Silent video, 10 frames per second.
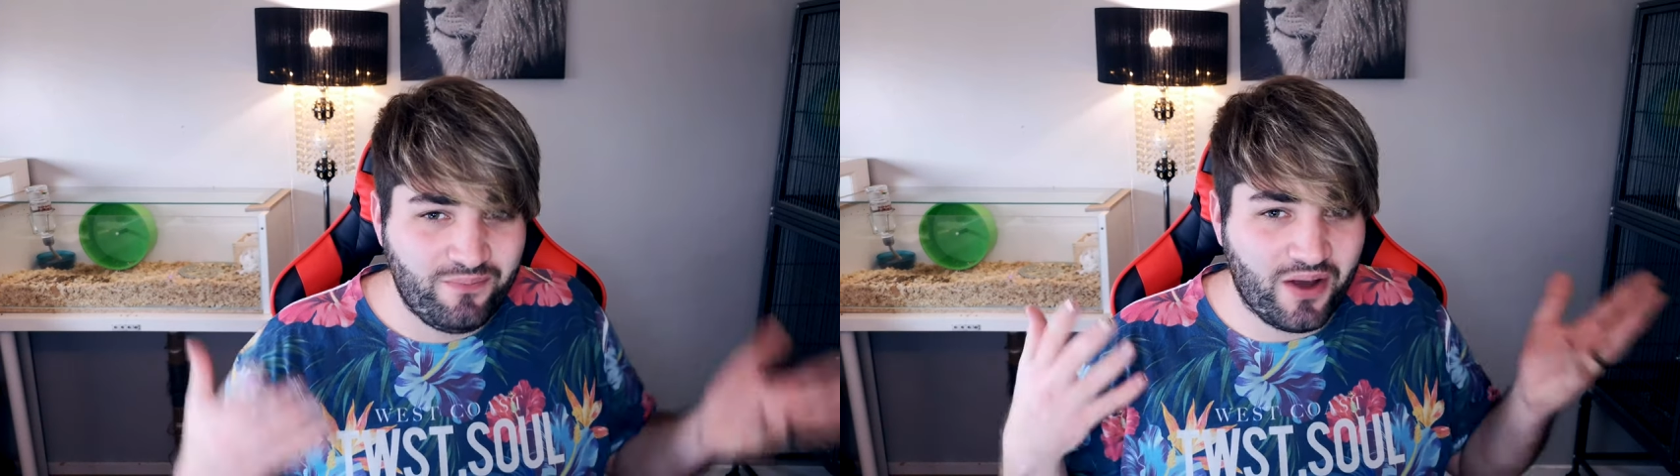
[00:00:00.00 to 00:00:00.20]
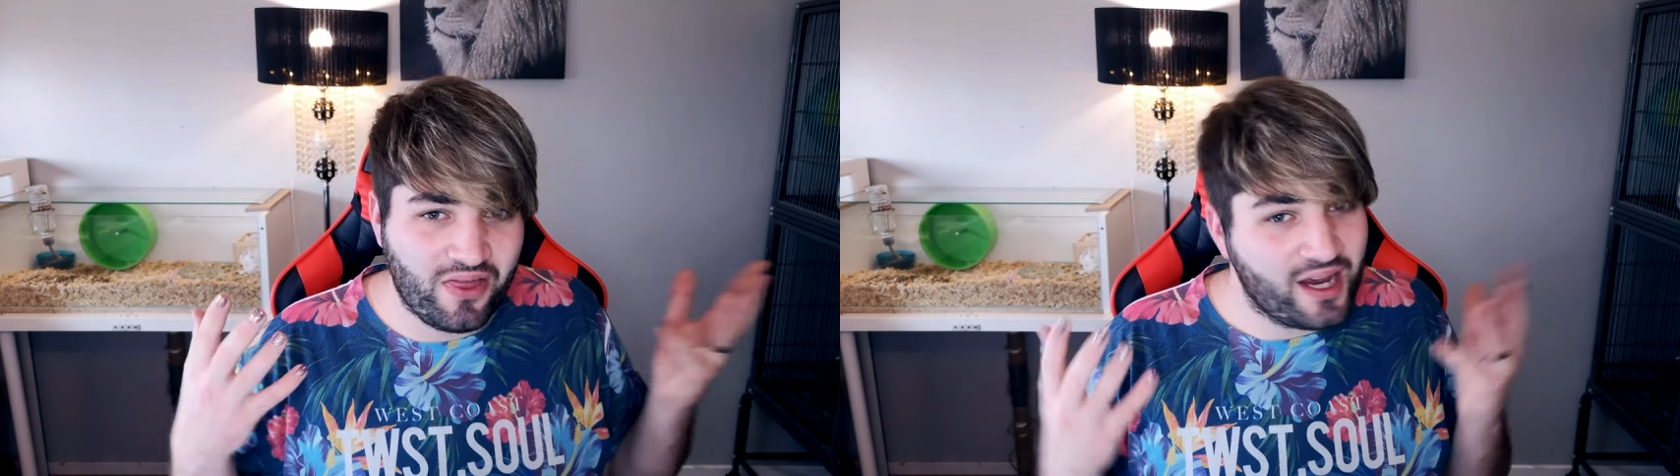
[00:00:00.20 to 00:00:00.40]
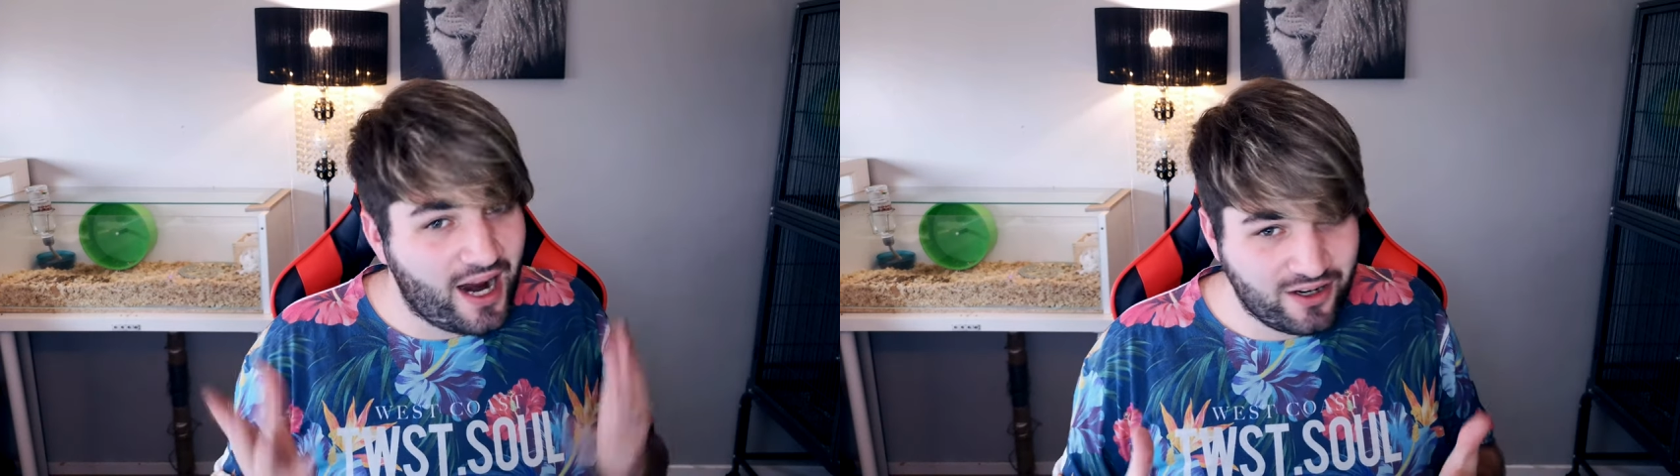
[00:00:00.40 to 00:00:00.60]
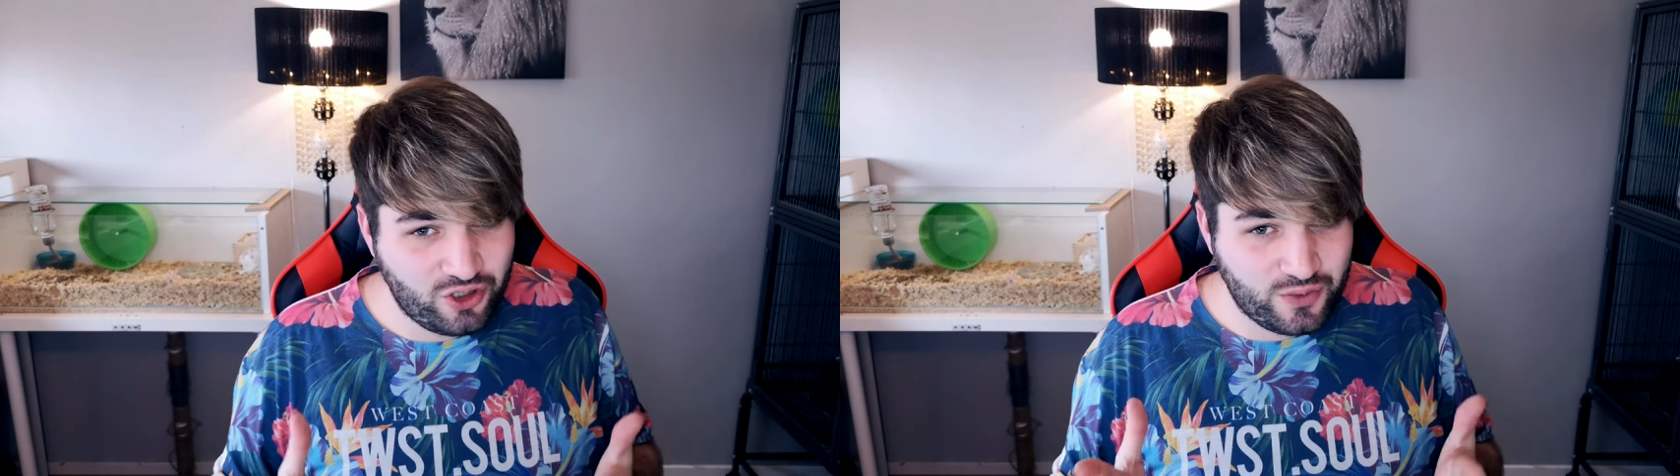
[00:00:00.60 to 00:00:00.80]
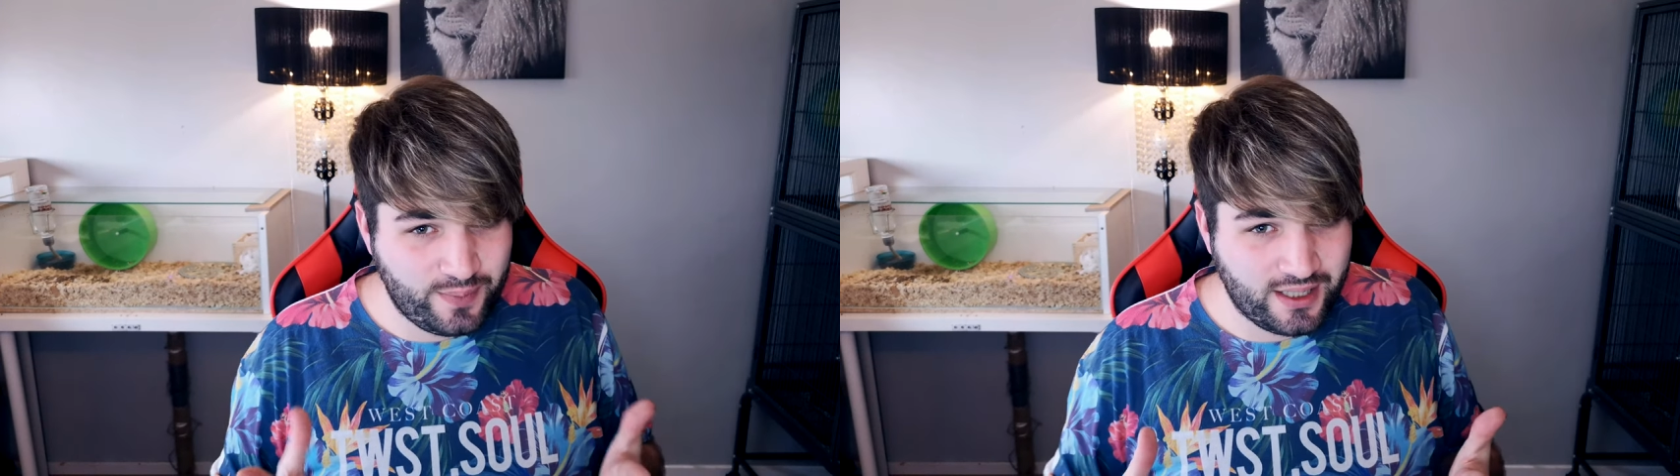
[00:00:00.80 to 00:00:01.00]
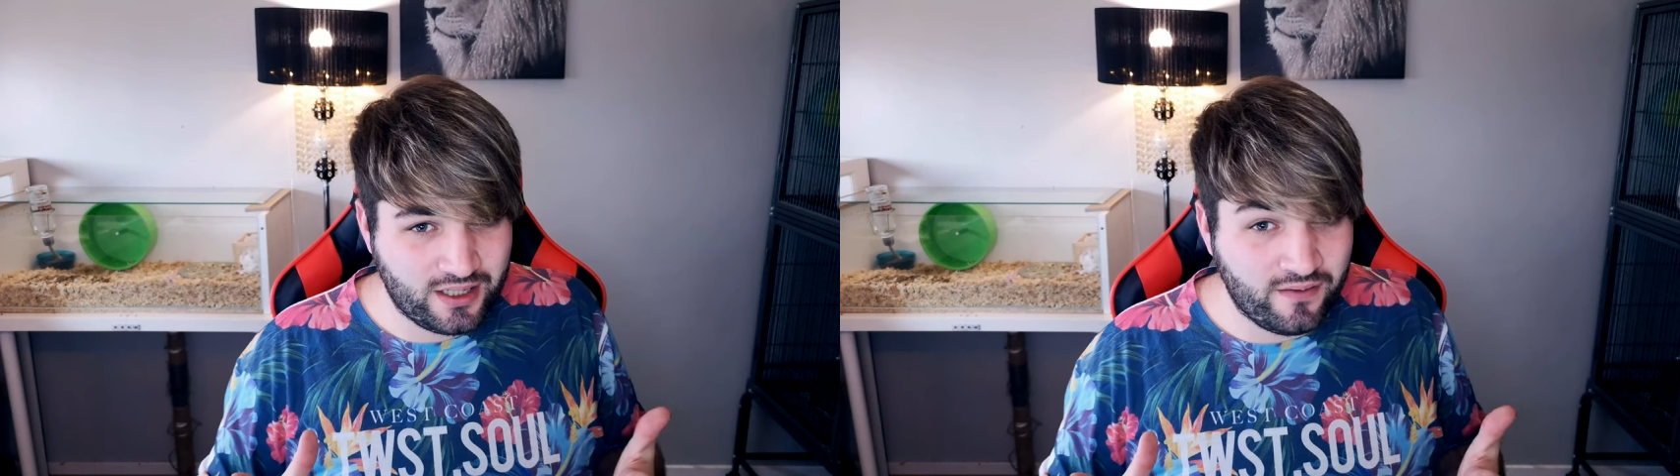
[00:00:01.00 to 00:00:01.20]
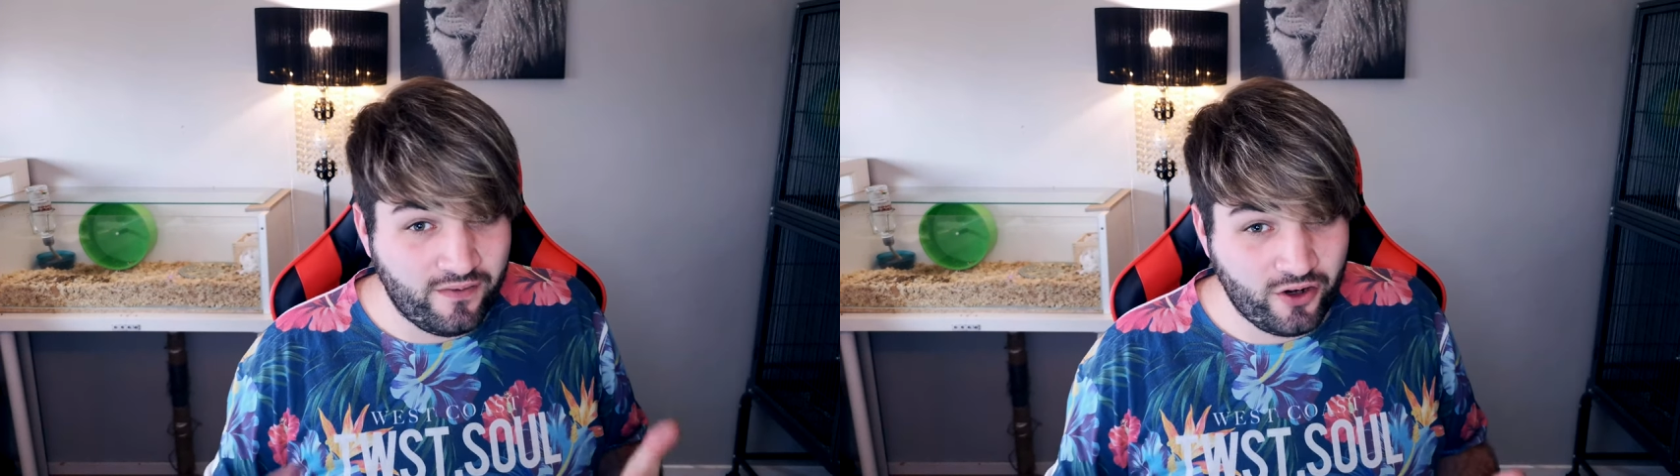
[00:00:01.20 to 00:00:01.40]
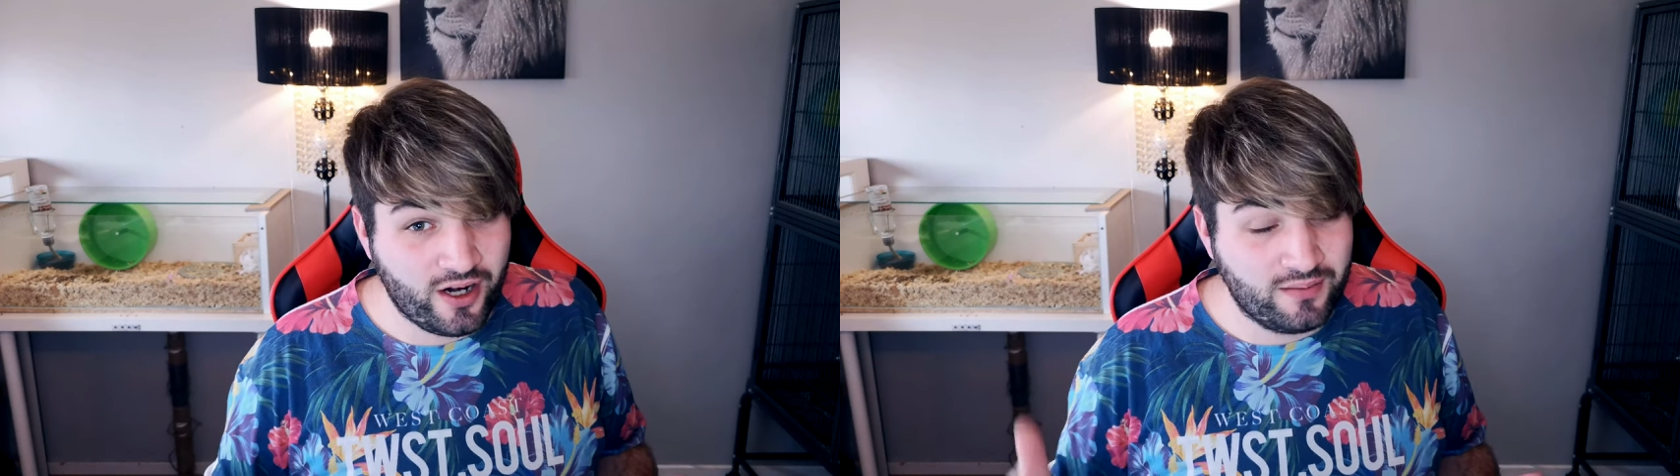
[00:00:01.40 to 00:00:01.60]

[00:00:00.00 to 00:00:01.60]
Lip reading: but they are just big enough for your